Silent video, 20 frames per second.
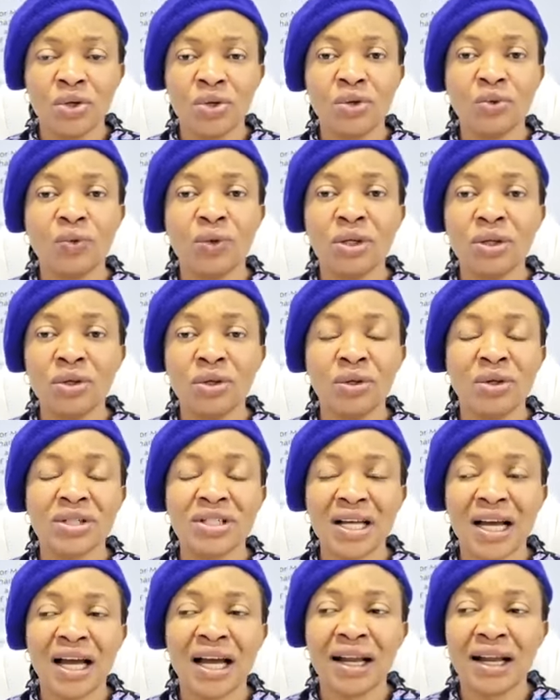you will
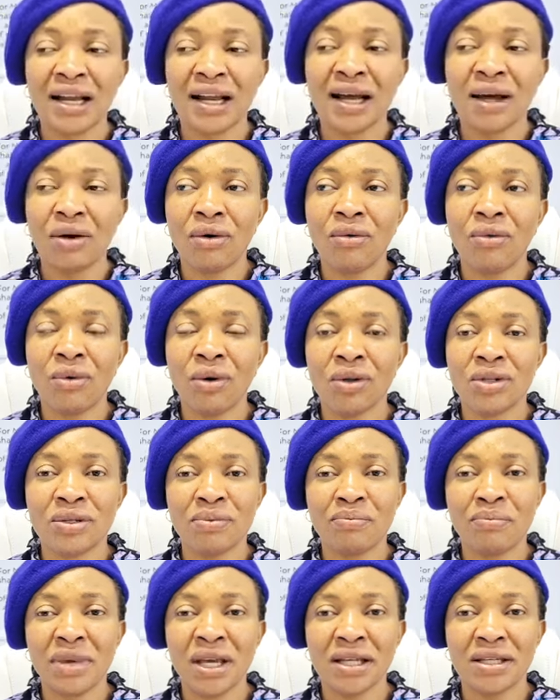not allow
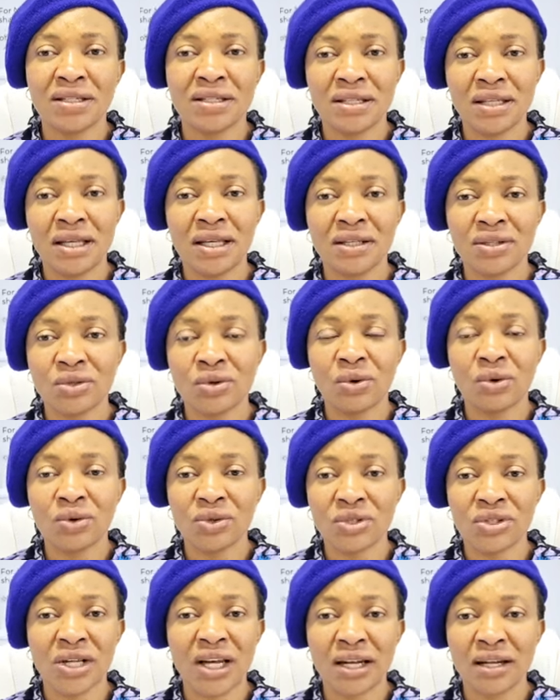what men says
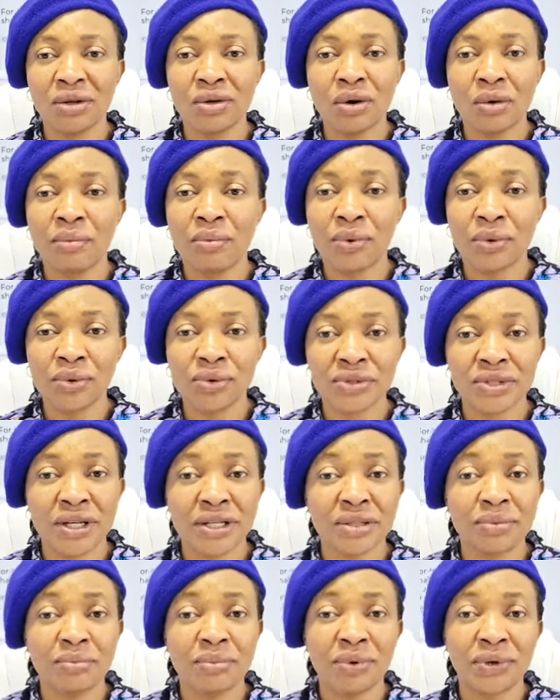concerning your
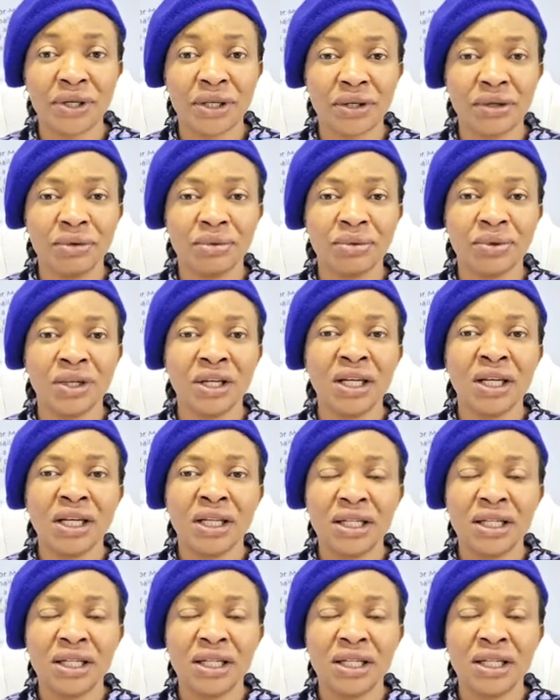process break you.